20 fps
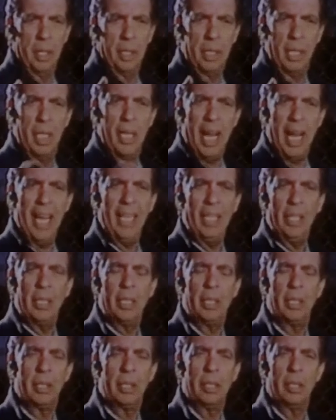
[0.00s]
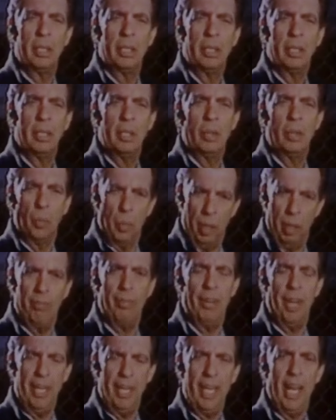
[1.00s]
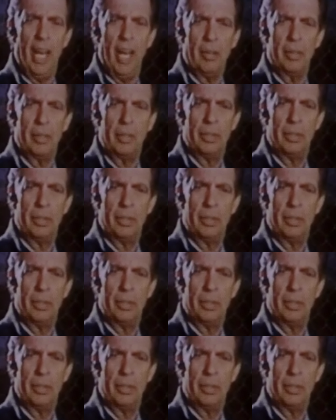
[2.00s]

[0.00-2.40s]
Tonight, we'll find out